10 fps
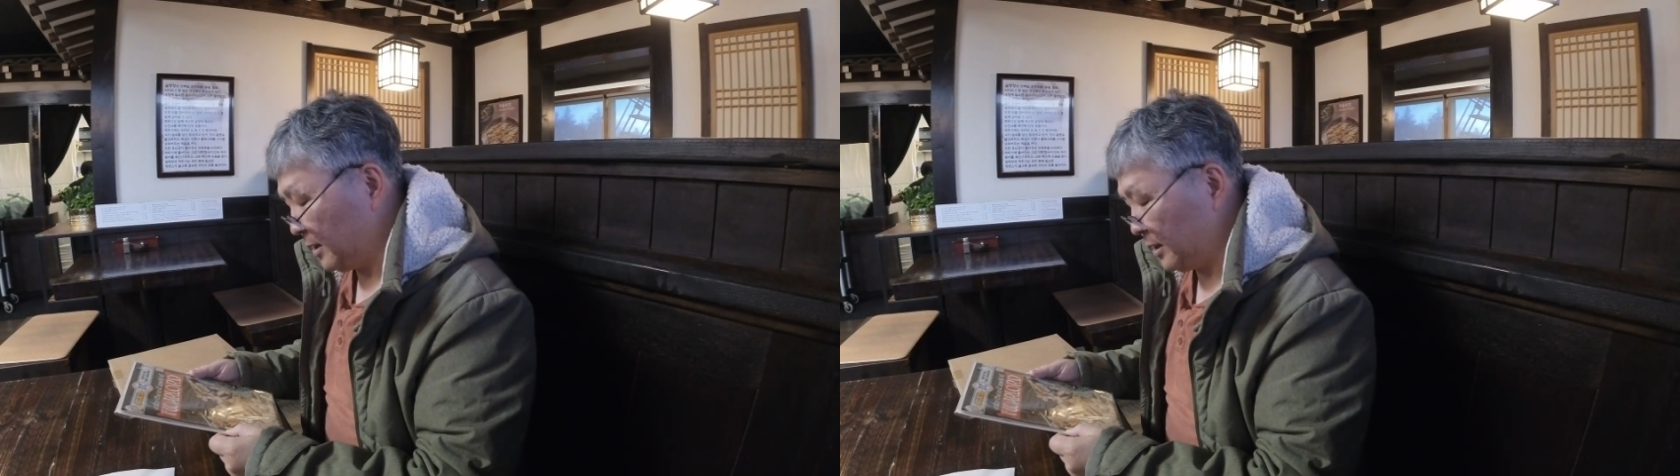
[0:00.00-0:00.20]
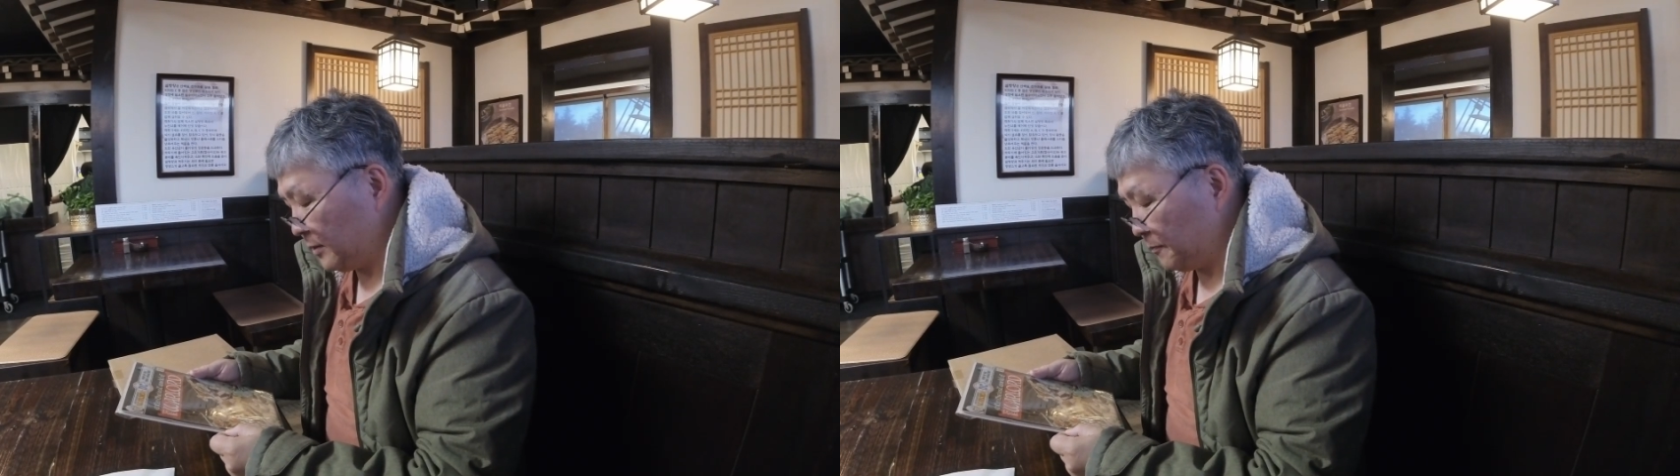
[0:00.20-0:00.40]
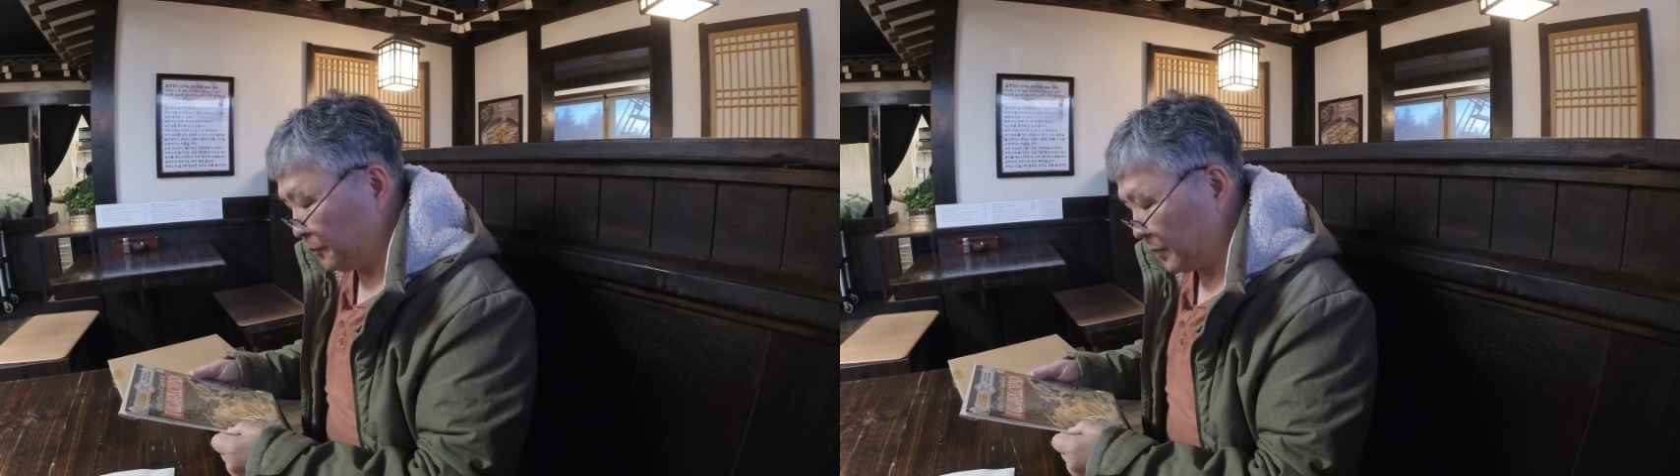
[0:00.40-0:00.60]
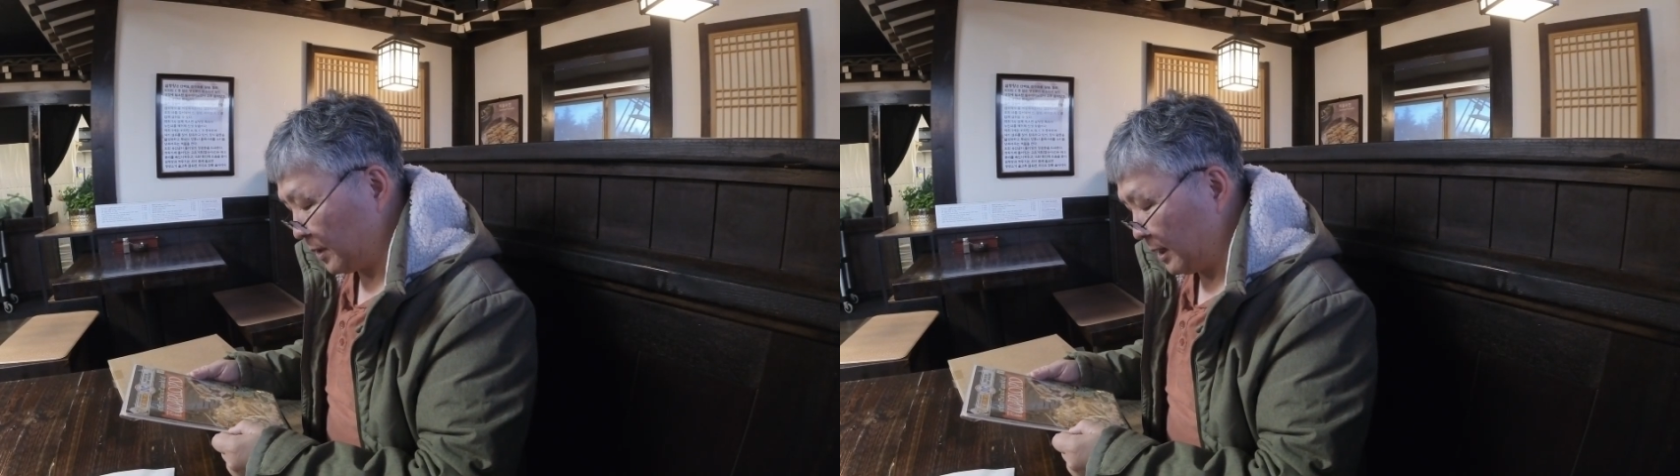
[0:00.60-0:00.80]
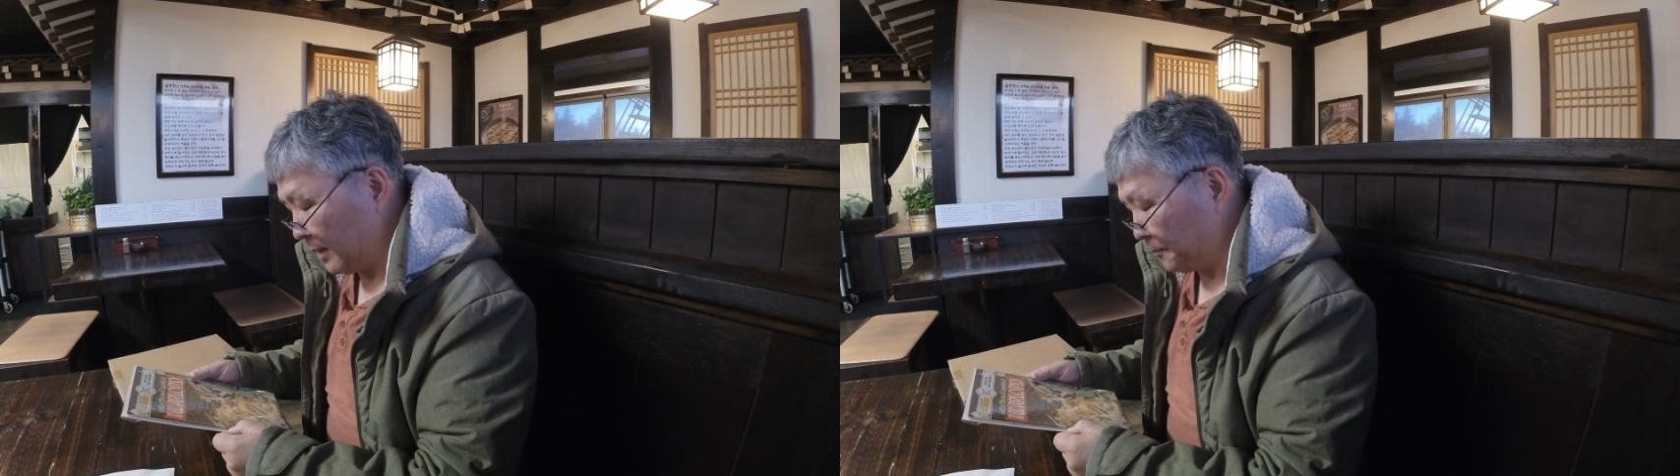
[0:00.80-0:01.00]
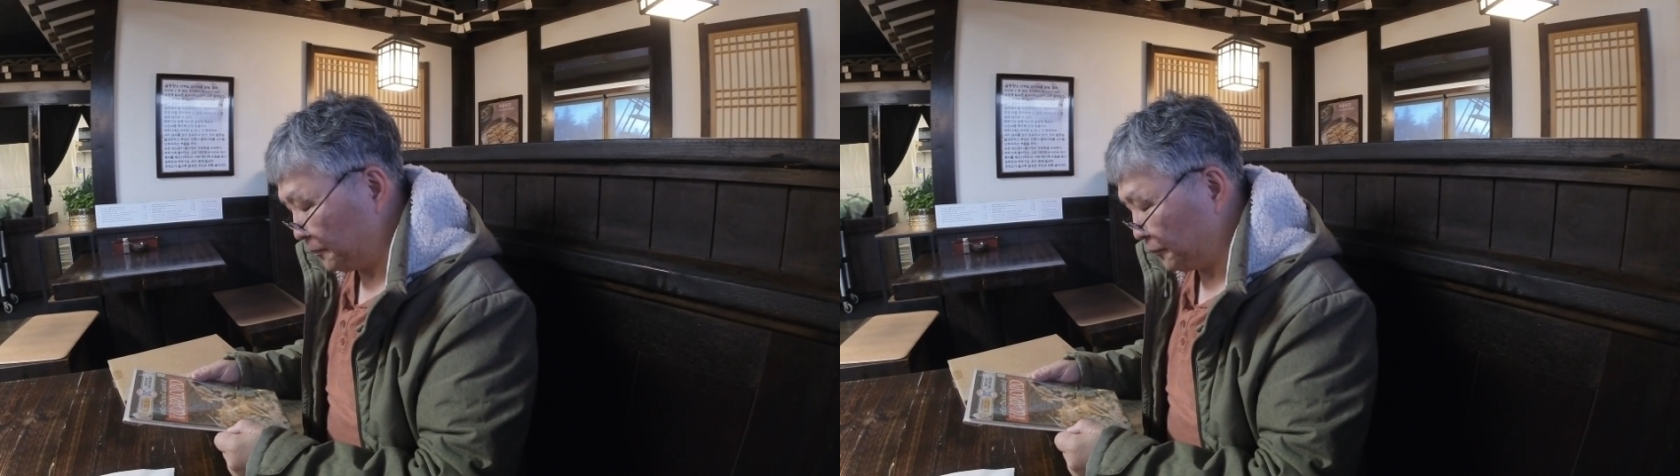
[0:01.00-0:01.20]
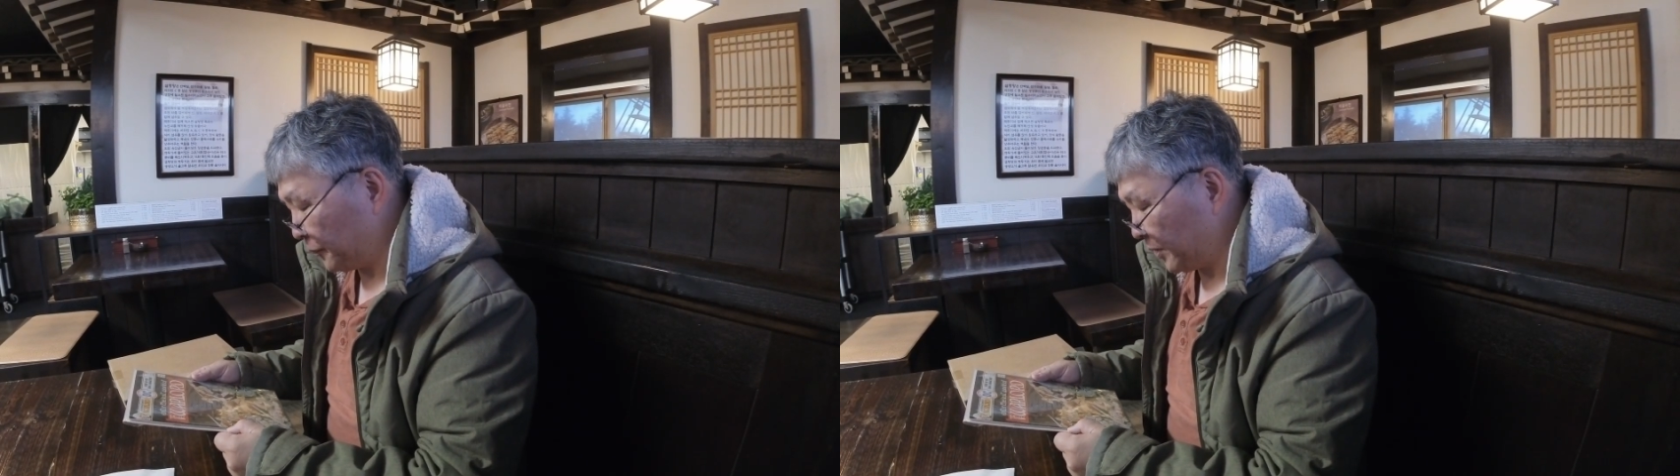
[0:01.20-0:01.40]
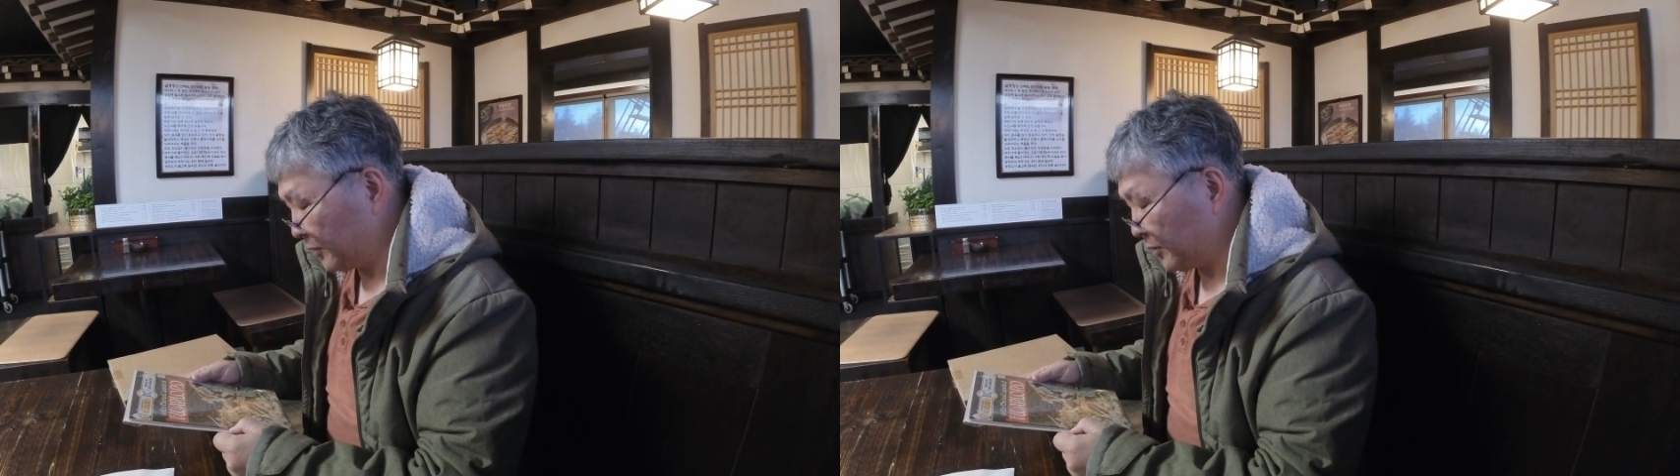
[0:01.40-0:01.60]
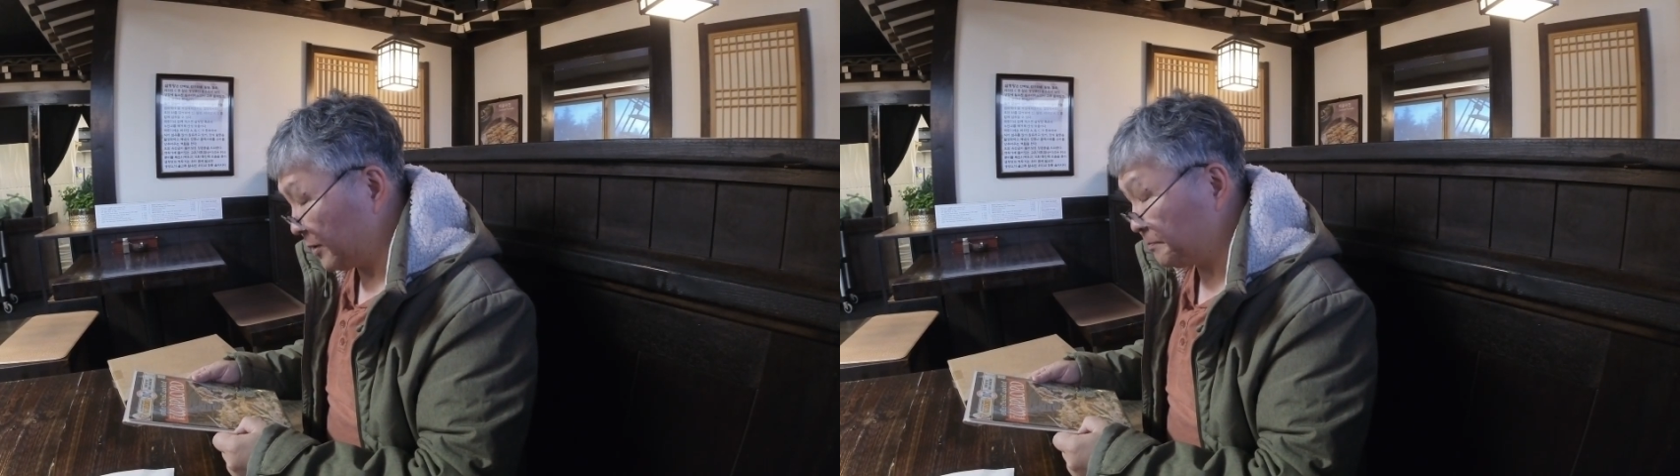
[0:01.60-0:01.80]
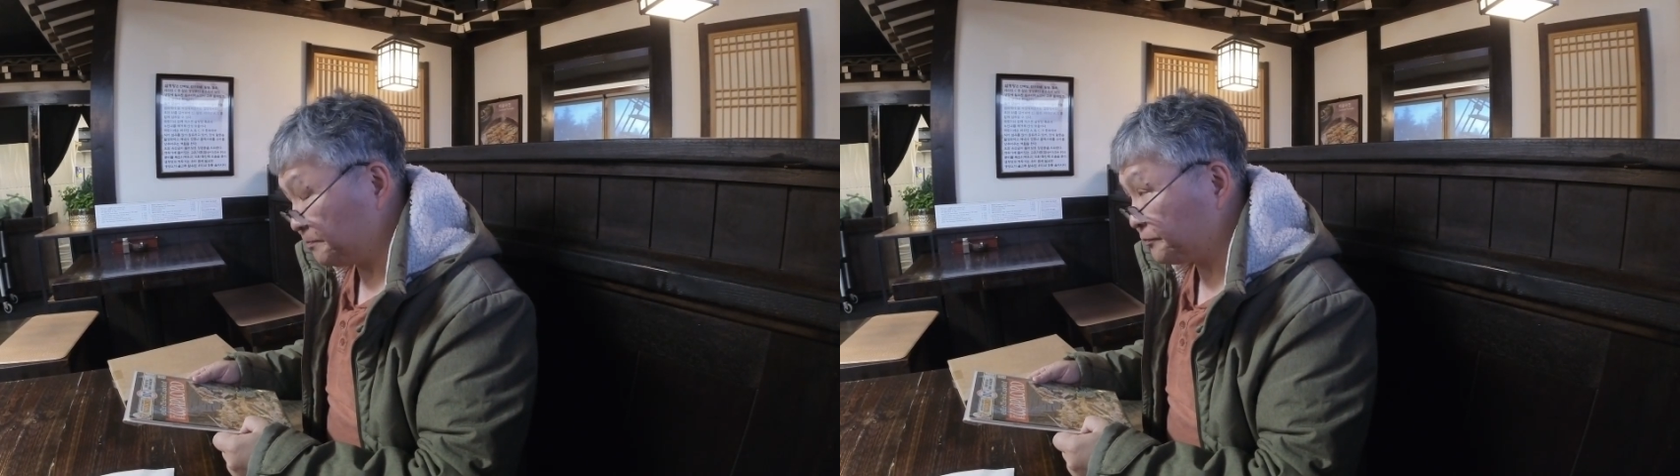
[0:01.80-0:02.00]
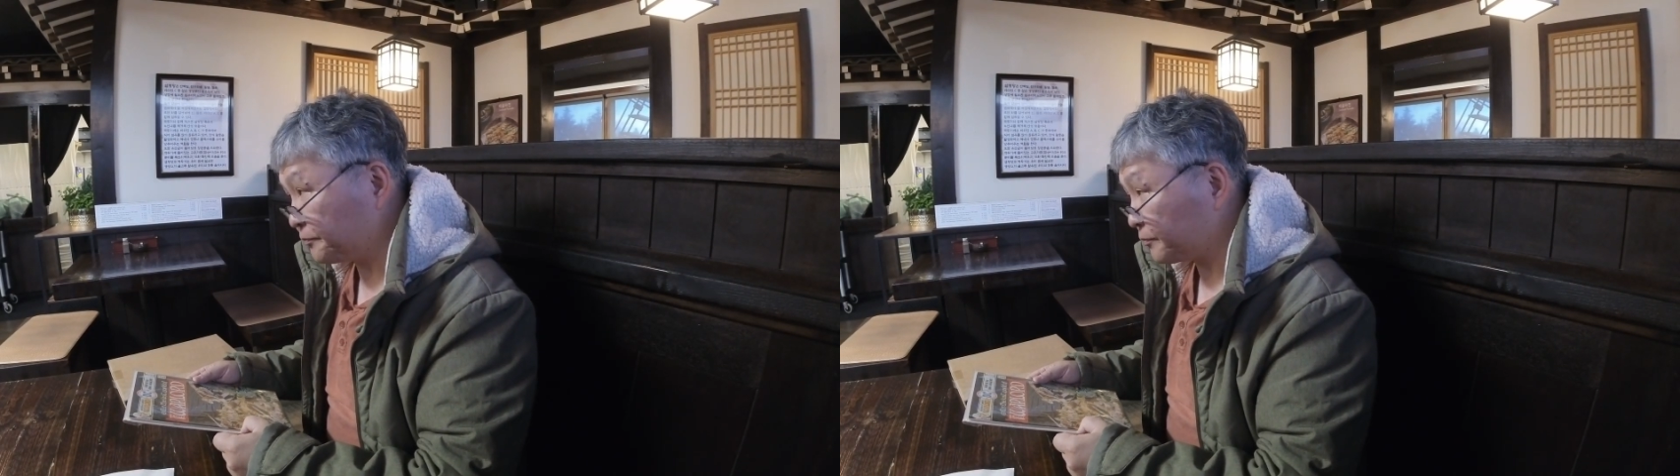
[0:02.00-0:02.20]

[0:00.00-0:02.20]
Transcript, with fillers: He. There's a.